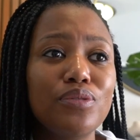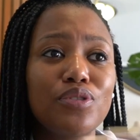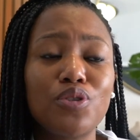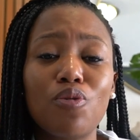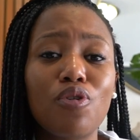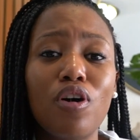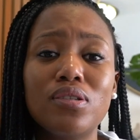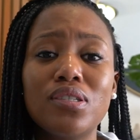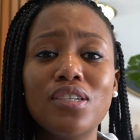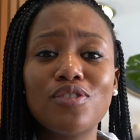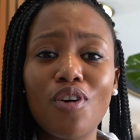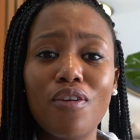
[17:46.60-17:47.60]
show
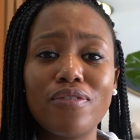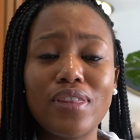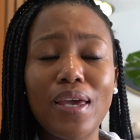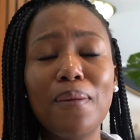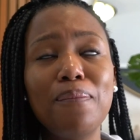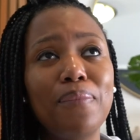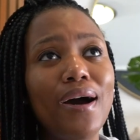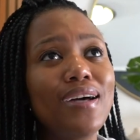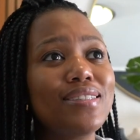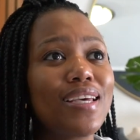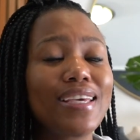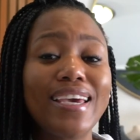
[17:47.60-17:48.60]
content of there,
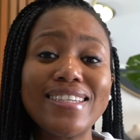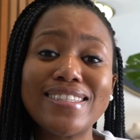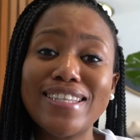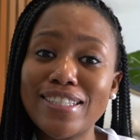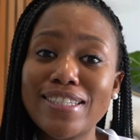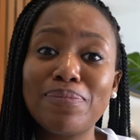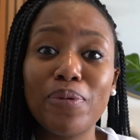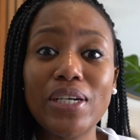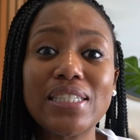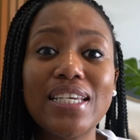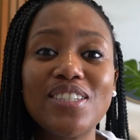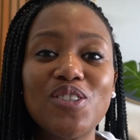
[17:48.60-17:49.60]
but I guess this
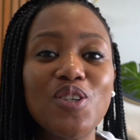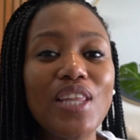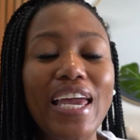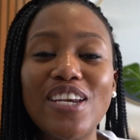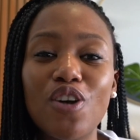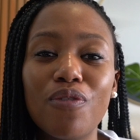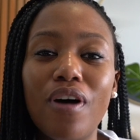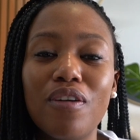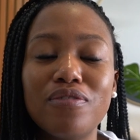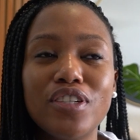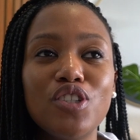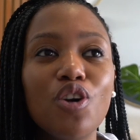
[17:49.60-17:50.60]
brings us to the end of
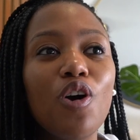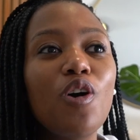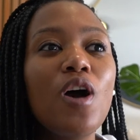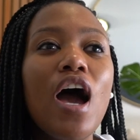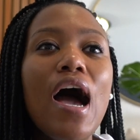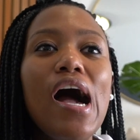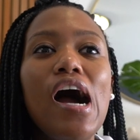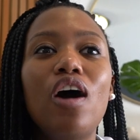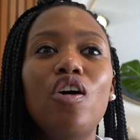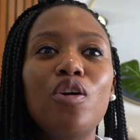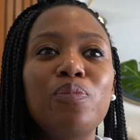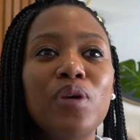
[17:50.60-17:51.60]
our video.
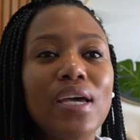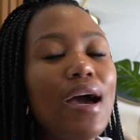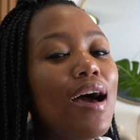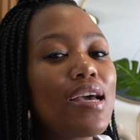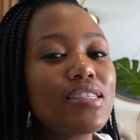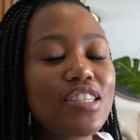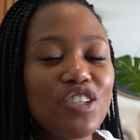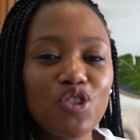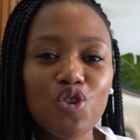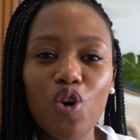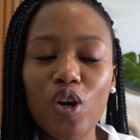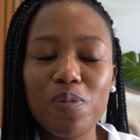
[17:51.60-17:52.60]
I hope you guys
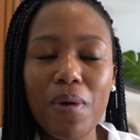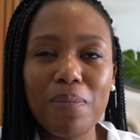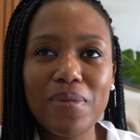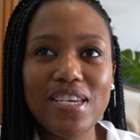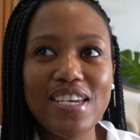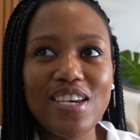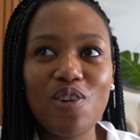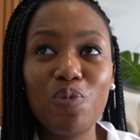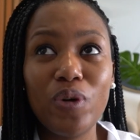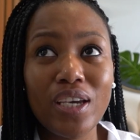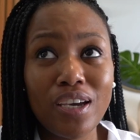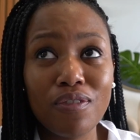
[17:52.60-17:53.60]
enjoyed my mini
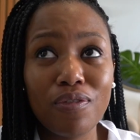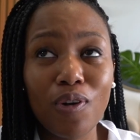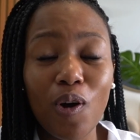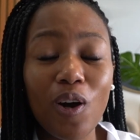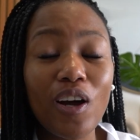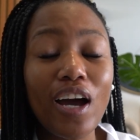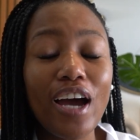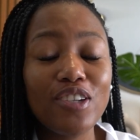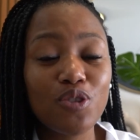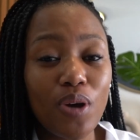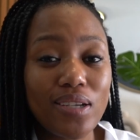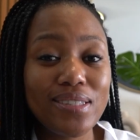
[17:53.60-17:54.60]
weekend vlog. I
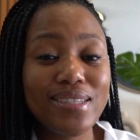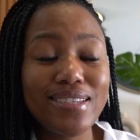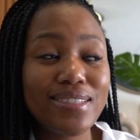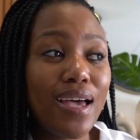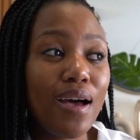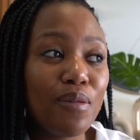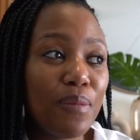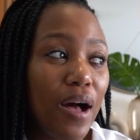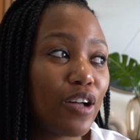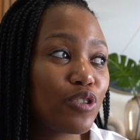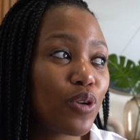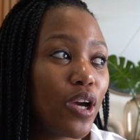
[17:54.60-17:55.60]
trust next
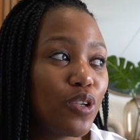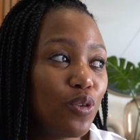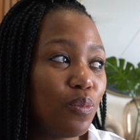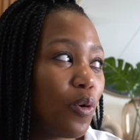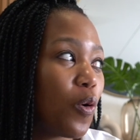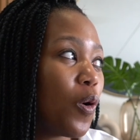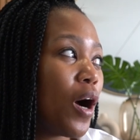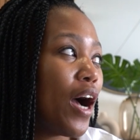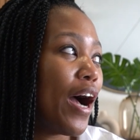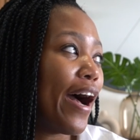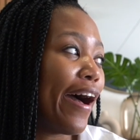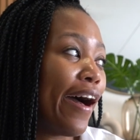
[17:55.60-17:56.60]
time I'll try to do more,
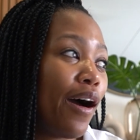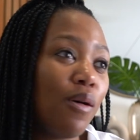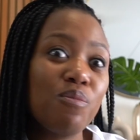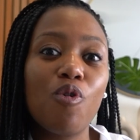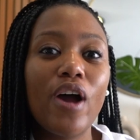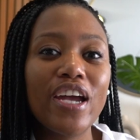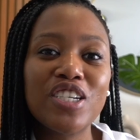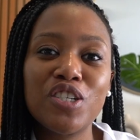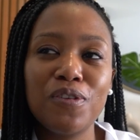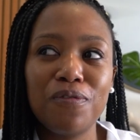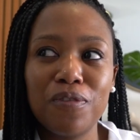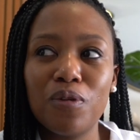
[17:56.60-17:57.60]
or
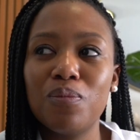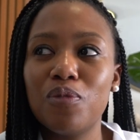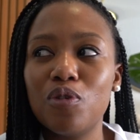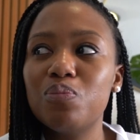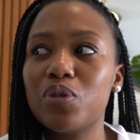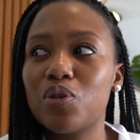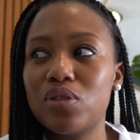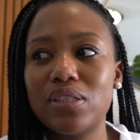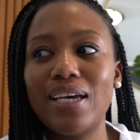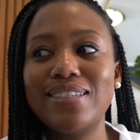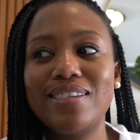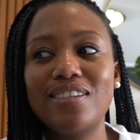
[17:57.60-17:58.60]
actually film more,
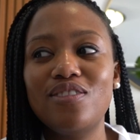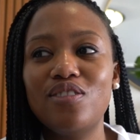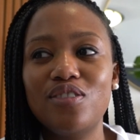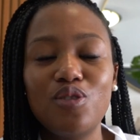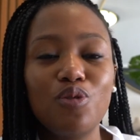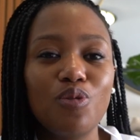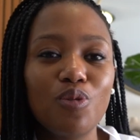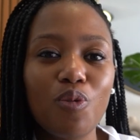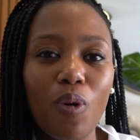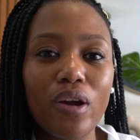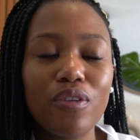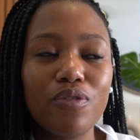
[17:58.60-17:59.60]
because I did do
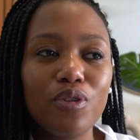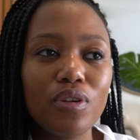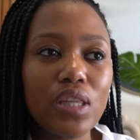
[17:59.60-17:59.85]
quite a few